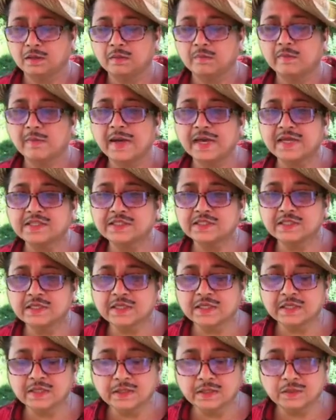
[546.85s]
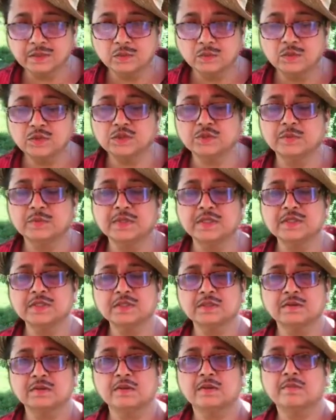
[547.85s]
My G, which
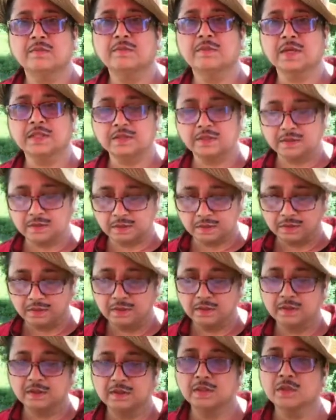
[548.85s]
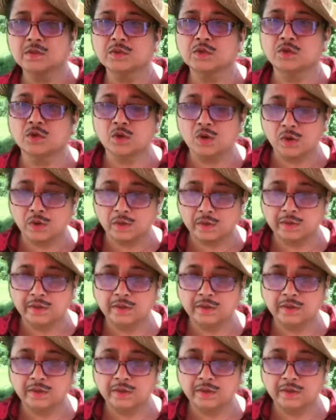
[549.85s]
means mother, they would call.